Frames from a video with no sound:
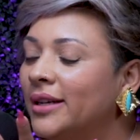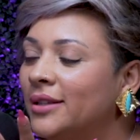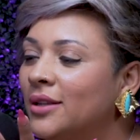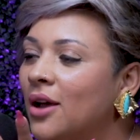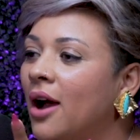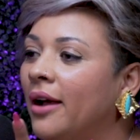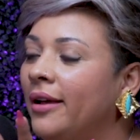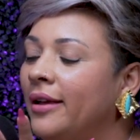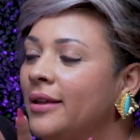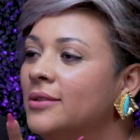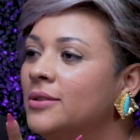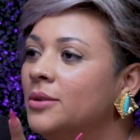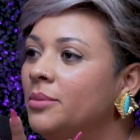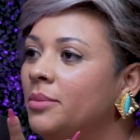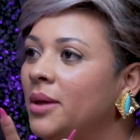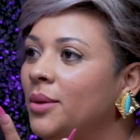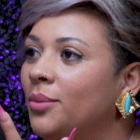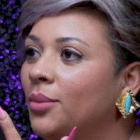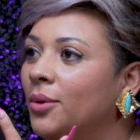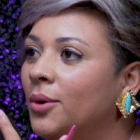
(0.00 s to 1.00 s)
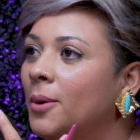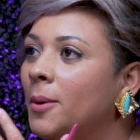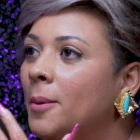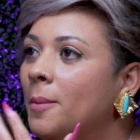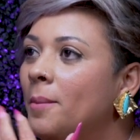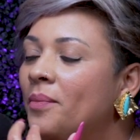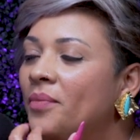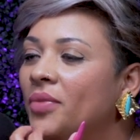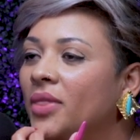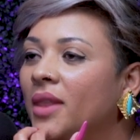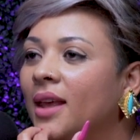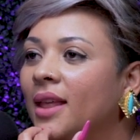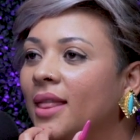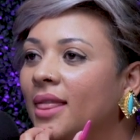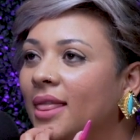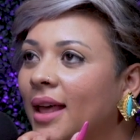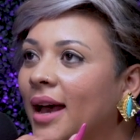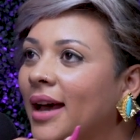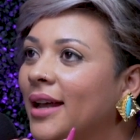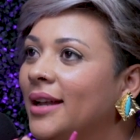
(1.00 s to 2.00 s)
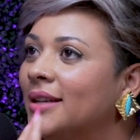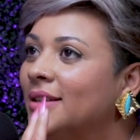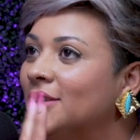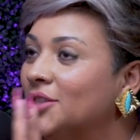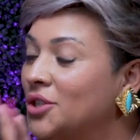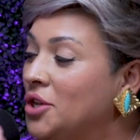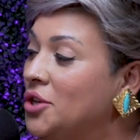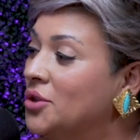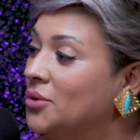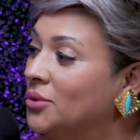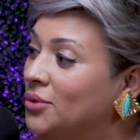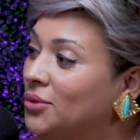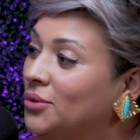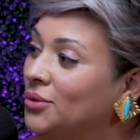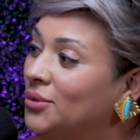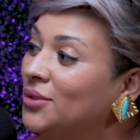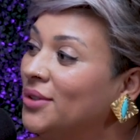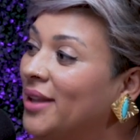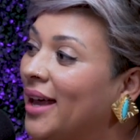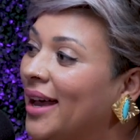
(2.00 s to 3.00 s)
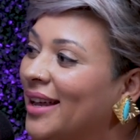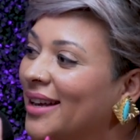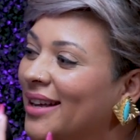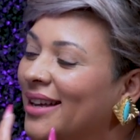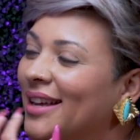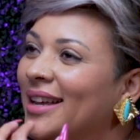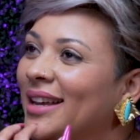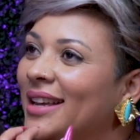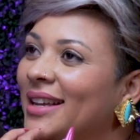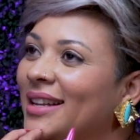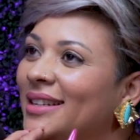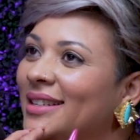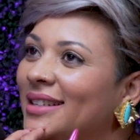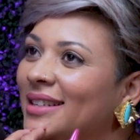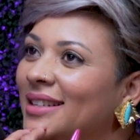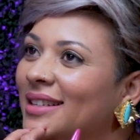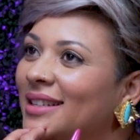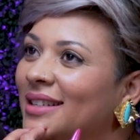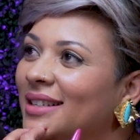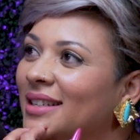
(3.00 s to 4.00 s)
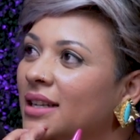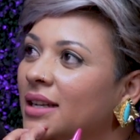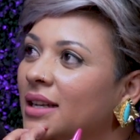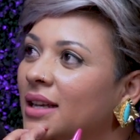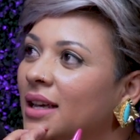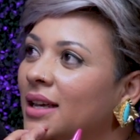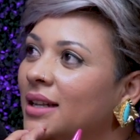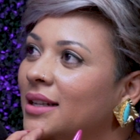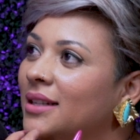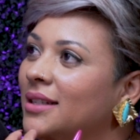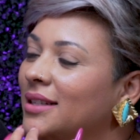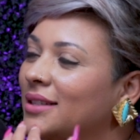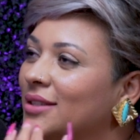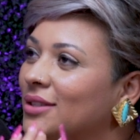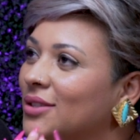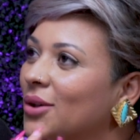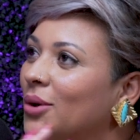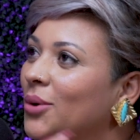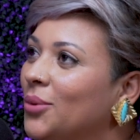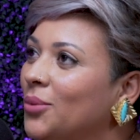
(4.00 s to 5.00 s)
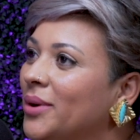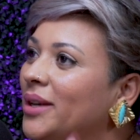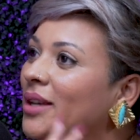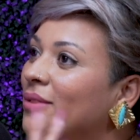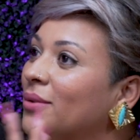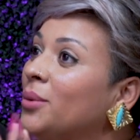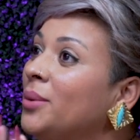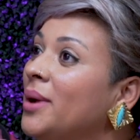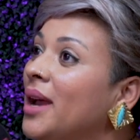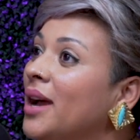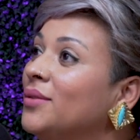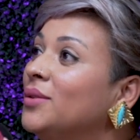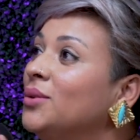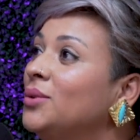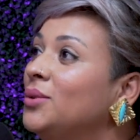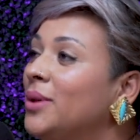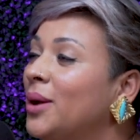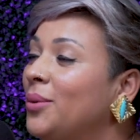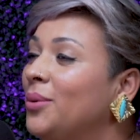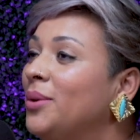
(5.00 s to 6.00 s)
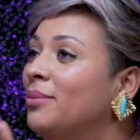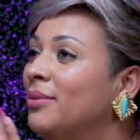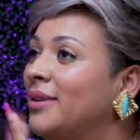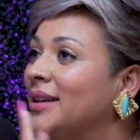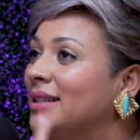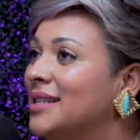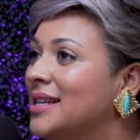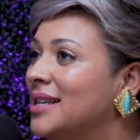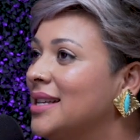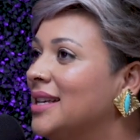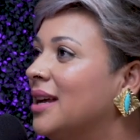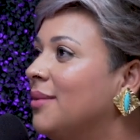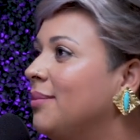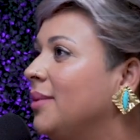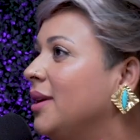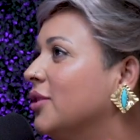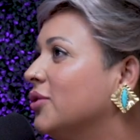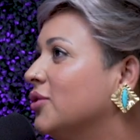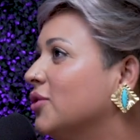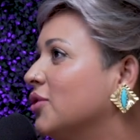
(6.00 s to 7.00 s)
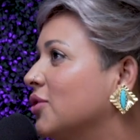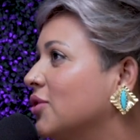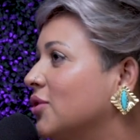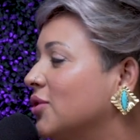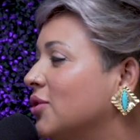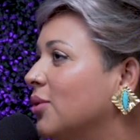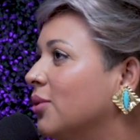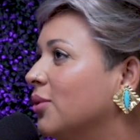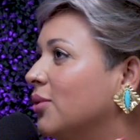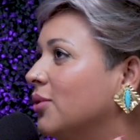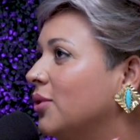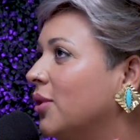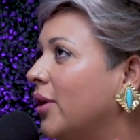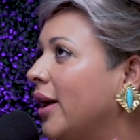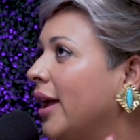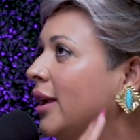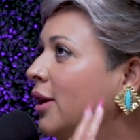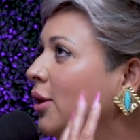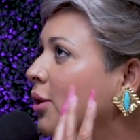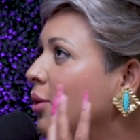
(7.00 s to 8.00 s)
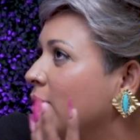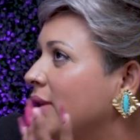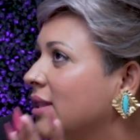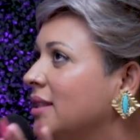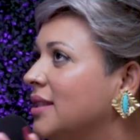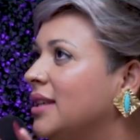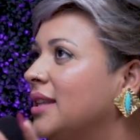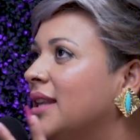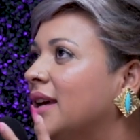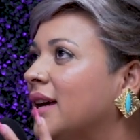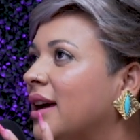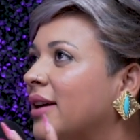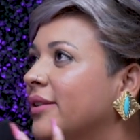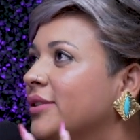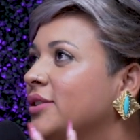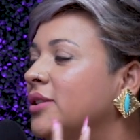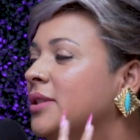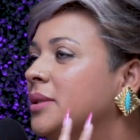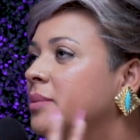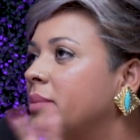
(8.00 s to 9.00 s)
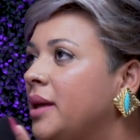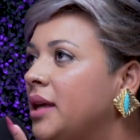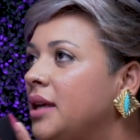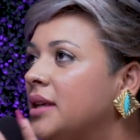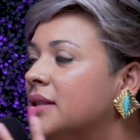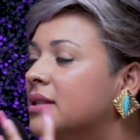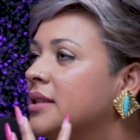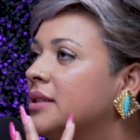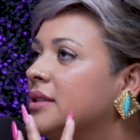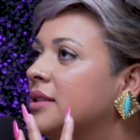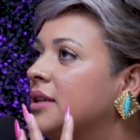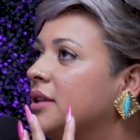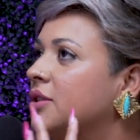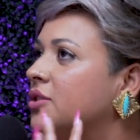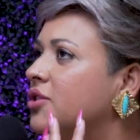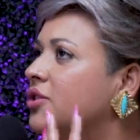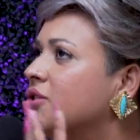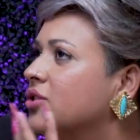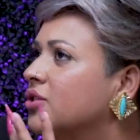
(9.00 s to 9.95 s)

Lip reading: at talking to people that she used to do that. And so whenever we have to do that, we bring Janita, because it's just the eloquency that how she speaks, and she